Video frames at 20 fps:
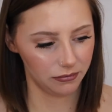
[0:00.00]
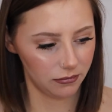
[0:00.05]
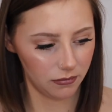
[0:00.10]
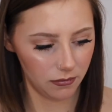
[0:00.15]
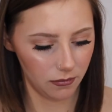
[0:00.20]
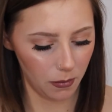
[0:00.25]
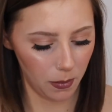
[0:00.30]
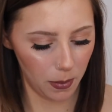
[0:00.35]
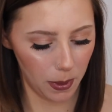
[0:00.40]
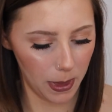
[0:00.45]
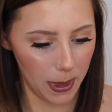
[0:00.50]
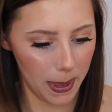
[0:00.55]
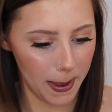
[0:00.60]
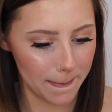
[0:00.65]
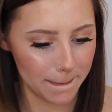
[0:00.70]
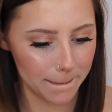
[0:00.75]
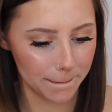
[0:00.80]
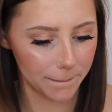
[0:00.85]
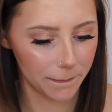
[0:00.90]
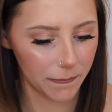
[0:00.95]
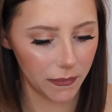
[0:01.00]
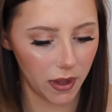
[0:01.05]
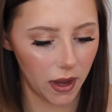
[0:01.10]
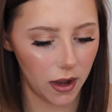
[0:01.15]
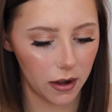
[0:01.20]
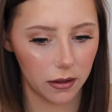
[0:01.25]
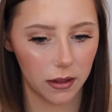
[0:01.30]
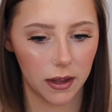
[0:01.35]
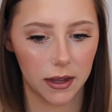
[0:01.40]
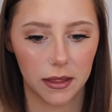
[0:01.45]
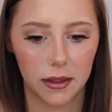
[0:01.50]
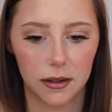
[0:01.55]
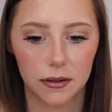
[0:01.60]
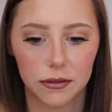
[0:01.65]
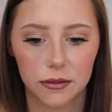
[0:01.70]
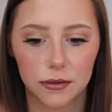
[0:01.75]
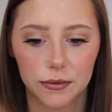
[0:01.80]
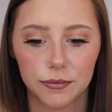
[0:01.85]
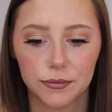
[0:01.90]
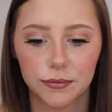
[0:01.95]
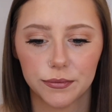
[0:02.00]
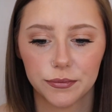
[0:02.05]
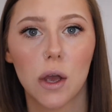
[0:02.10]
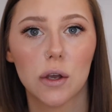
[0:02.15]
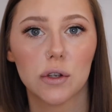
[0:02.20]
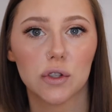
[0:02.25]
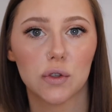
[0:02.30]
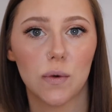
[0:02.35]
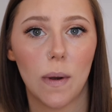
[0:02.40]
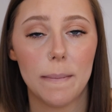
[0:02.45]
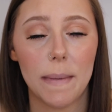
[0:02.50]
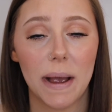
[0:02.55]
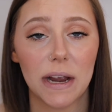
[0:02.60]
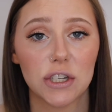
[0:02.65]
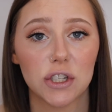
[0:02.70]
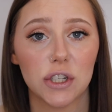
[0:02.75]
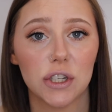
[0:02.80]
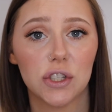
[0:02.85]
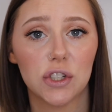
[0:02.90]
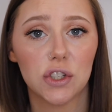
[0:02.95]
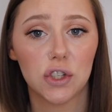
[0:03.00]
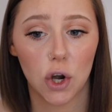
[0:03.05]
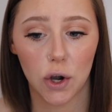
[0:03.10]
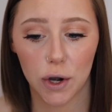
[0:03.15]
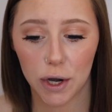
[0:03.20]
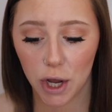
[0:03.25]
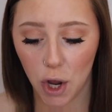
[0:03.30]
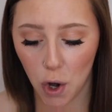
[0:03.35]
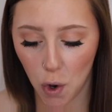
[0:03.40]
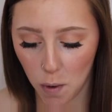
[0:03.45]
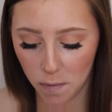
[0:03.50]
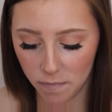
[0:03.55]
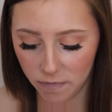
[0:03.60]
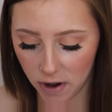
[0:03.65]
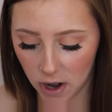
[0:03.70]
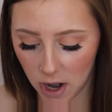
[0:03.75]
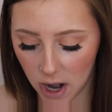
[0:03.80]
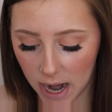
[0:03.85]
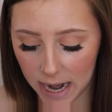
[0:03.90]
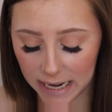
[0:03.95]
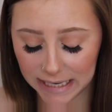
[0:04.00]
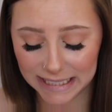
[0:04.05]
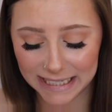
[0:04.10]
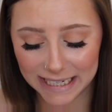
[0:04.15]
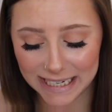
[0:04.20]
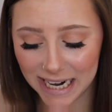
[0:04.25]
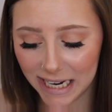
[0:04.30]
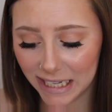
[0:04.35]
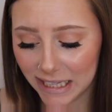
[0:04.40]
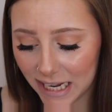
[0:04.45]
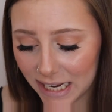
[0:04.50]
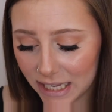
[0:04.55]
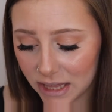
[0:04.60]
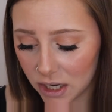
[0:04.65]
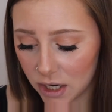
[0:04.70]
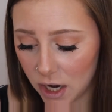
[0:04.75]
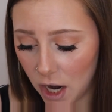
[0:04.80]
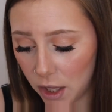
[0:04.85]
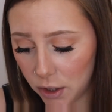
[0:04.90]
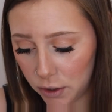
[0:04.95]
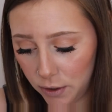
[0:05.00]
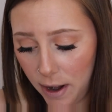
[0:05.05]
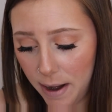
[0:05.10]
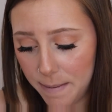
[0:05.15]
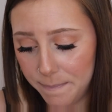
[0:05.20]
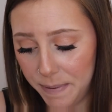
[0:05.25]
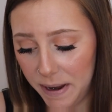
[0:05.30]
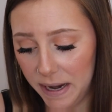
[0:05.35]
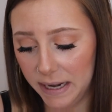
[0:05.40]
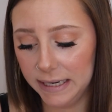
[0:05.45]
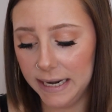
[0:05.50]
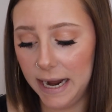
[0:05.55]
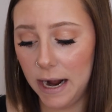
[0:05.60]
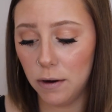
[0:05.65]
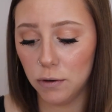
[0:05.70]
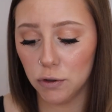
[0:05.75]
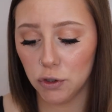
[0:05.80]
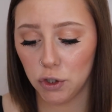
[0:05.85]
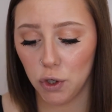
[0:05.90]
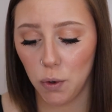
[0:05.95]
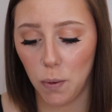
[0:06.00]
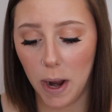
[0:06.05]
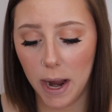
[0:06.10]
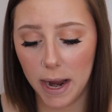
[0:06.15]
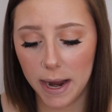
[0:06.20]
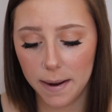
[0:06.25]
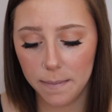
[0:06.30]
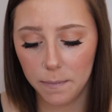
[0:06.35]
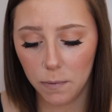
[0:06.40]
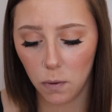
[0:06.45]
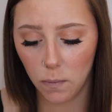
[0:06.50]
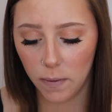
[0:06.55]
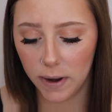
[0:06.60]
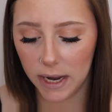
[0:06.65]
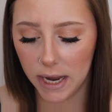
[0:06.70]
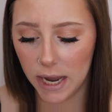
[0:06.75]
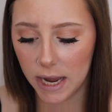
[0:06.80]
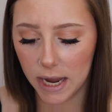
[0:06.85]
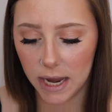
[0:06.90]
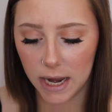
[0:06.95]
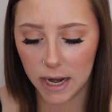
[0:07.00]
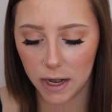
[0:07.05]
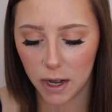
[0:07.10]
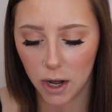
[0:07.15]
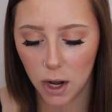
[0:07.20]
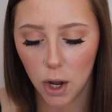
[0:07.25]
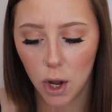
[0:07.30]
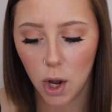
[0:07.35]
I like this. So I'm actually starting over. I did not like the color I picked out, so I am going in